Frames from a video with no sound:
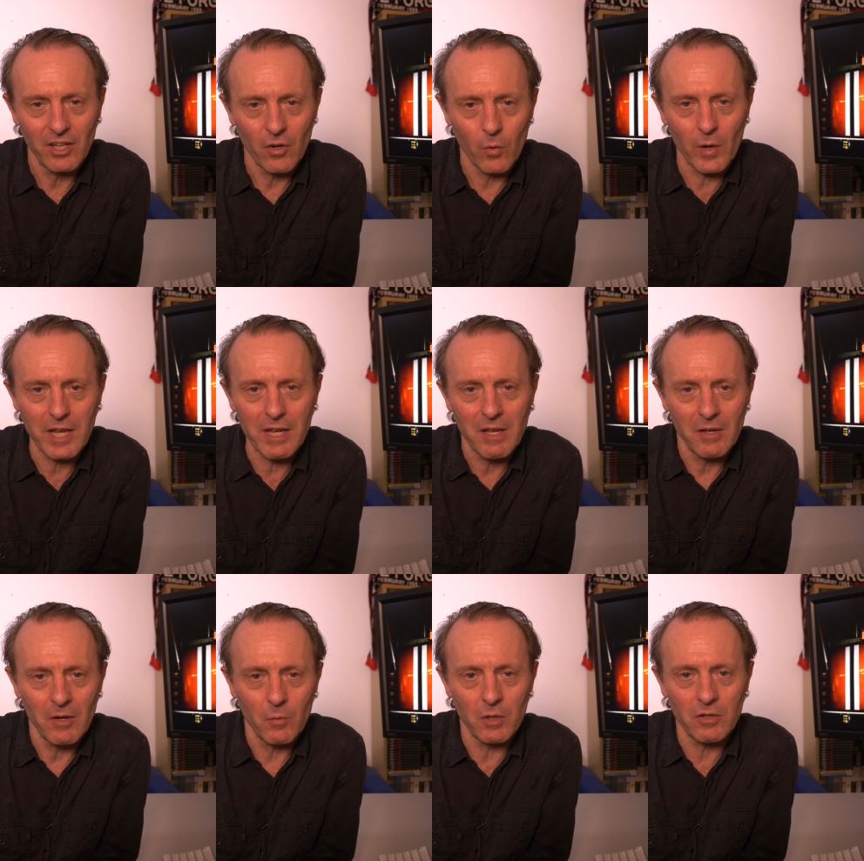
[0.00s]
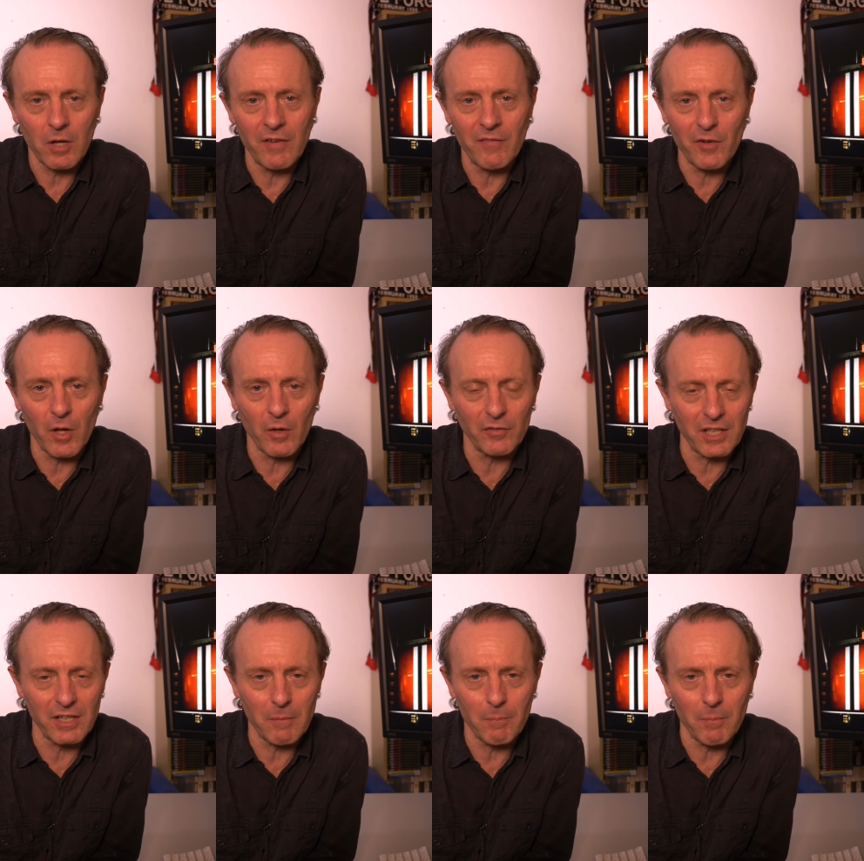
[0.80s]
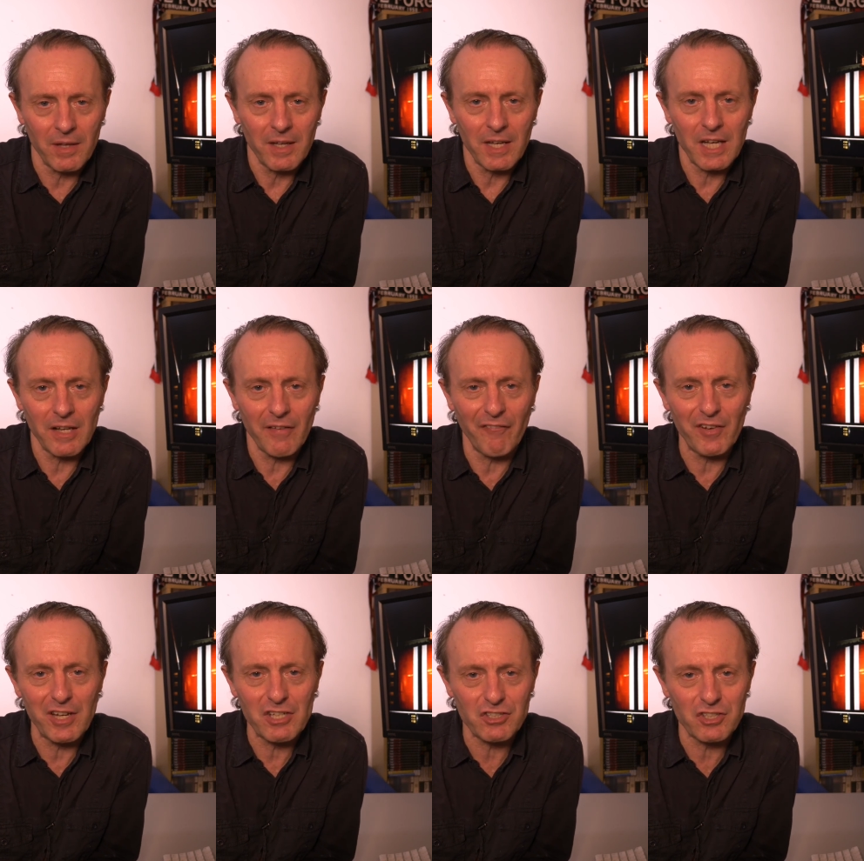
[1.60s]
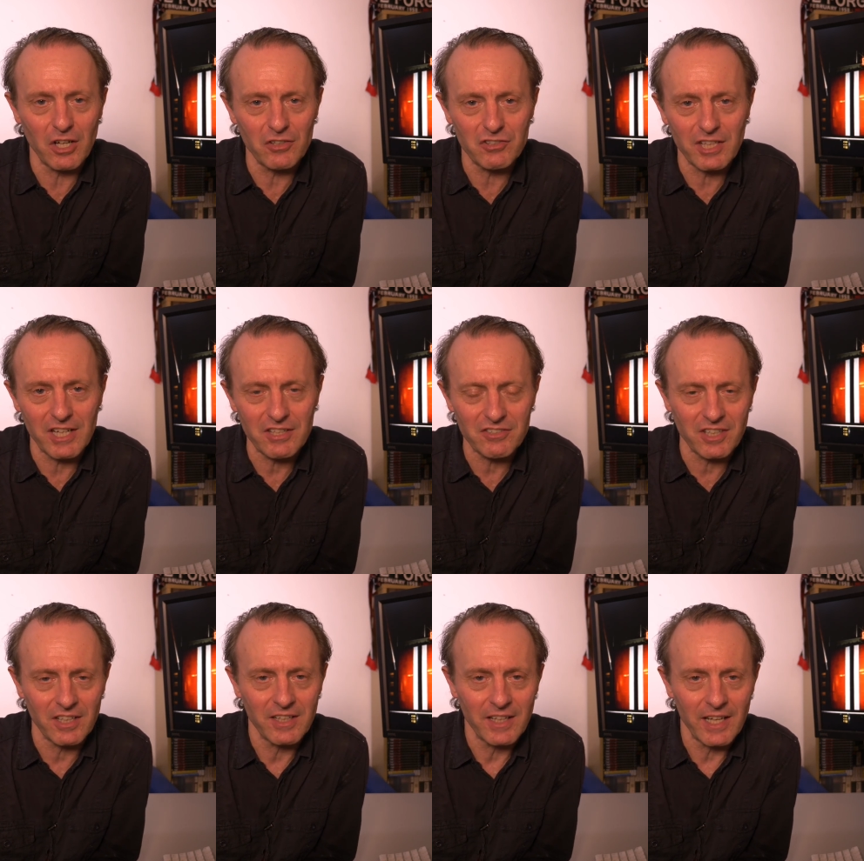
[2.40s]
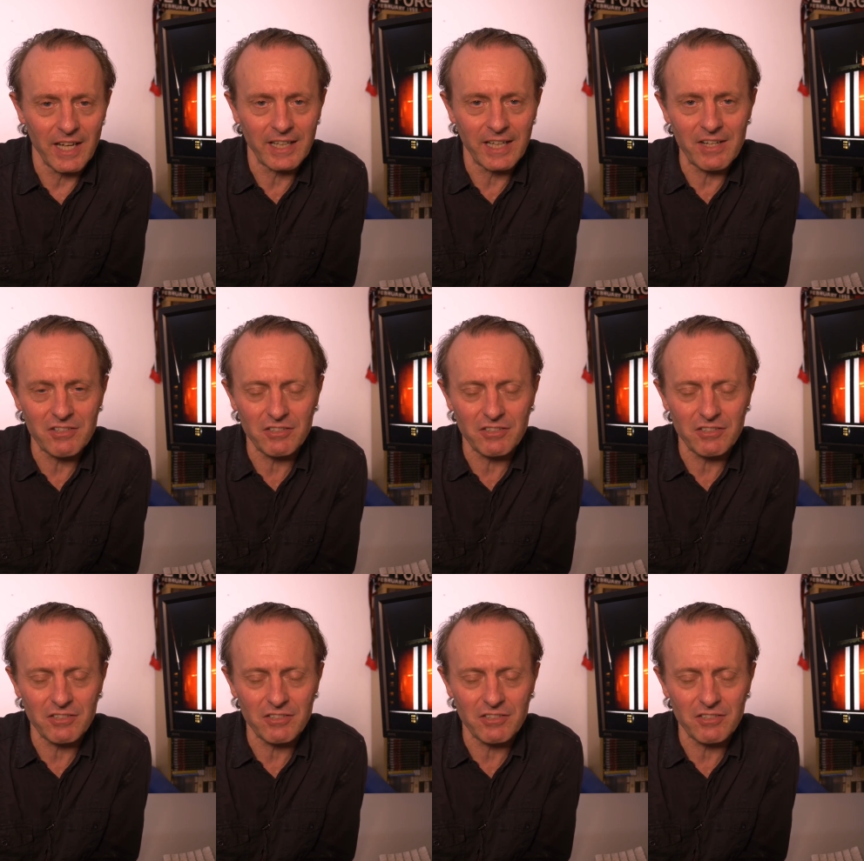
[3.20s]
We were involved in a fierce contest against a